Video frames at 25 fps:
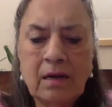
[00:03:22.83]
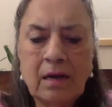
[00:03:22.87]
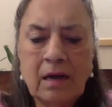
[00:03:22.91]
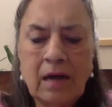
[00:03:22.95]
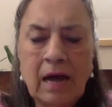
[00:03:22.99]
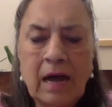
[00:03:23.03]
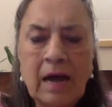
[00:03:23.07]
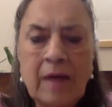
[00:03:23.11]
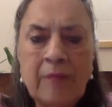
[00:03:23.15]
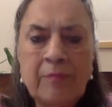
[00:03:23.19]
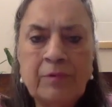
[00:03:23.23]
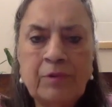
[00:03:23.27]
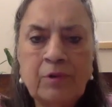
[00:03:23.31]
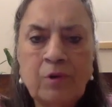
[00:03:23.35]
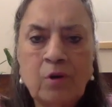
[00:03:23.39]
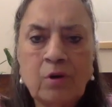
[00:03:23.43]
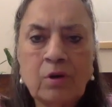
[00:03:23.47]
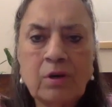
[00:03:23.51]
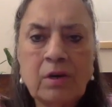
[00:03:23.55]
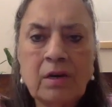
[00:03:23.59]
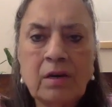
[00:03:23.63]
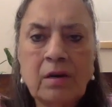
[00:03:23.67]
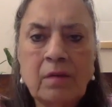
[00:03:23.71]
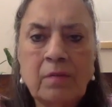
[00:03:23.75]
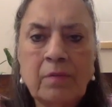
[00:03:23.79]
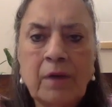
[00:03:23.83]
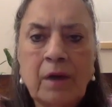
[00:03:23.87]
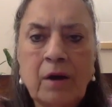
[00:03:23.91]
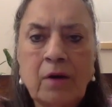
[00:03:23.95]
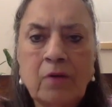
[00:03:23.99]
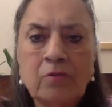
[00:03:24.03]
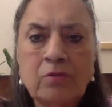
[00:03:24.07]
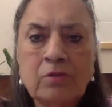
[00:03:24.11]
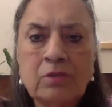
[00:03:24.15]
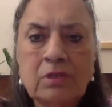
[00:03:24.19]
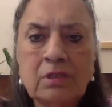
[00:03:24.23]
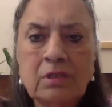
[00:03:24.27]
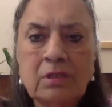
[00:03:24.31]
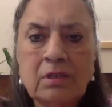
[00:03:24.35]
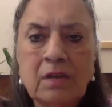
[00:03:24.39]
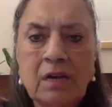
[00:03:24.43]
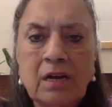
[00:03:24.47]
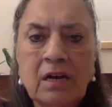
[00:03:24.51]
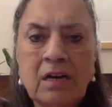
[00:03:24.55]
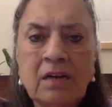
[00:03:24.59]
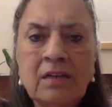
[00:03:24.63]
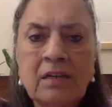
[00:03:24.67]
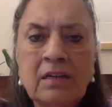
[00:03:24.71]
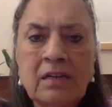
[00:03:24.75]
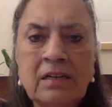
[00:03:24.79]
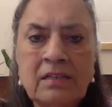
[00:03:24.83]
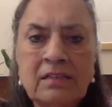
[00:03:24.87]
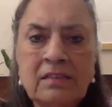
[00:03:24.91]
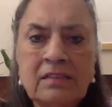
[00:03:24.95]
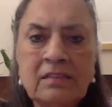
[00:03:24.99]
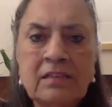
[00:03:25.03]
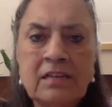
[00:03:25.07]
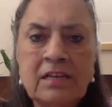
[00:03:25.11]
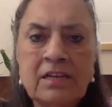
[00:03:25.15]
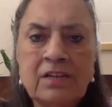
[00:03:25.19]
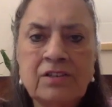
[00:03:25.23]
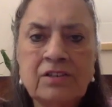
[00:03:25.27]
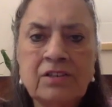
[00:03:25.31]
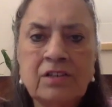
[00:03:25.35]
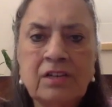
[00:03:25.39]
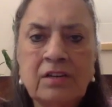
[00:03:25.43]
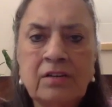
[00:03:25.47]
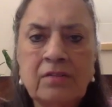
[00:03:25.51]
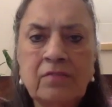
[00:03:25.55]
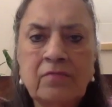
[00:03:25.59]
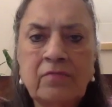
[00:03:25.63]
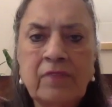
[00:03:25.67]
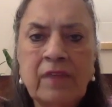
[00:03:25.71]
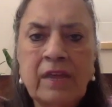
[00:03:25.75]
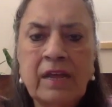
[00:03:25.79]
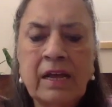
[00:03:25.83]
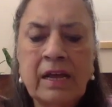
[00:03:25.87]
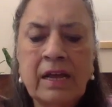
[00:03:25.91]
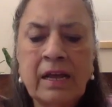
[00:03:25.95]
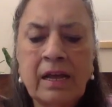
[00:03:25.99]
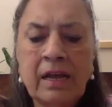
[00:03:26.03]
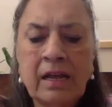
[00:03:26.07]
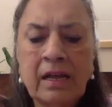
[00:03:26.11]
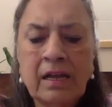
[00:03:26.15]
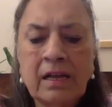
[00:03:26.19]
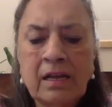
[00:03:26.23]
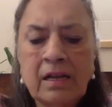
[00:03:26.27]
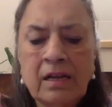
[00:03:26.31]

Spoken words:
I'm talking about a hill station where